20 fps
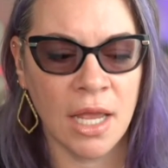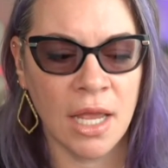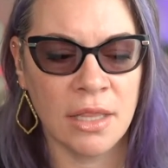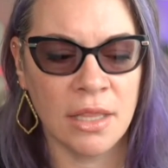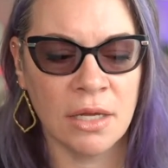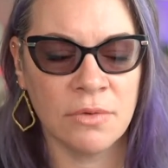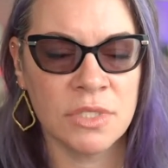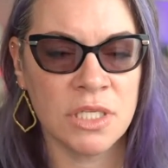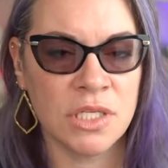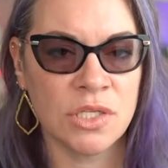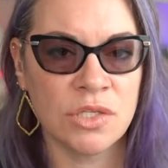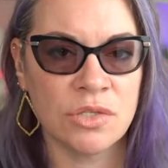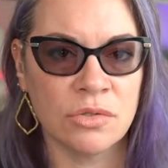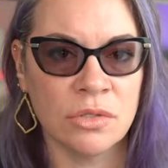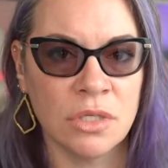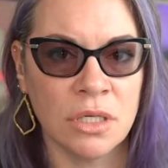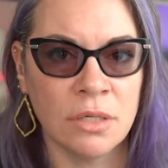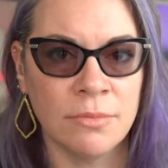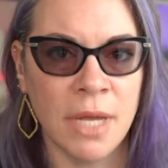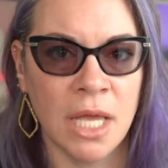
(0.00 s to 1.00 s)
and there was a
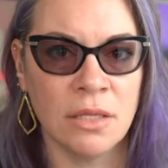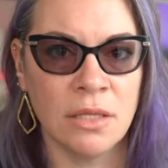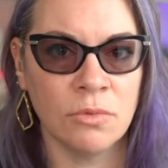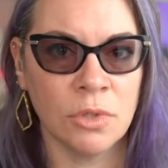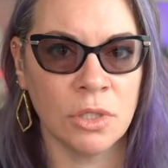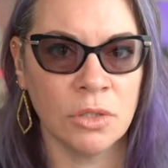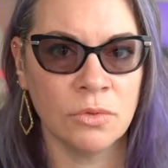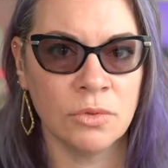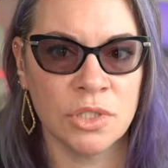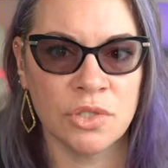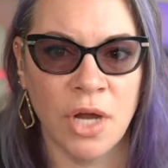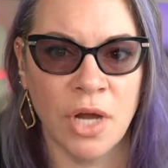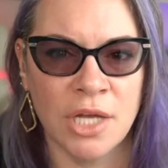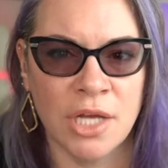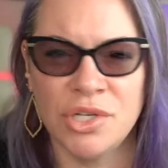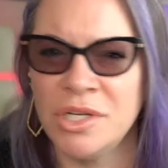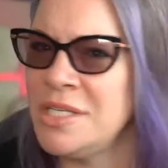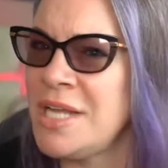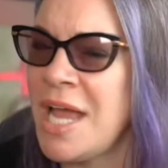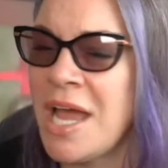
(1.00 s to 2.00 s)
storm and the world was
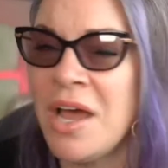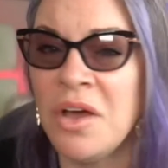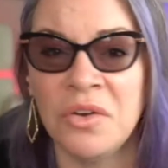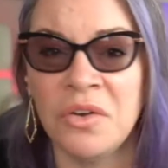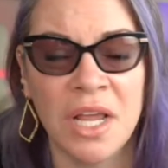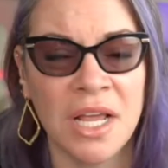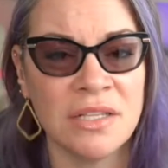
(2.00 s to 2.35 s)
crashing down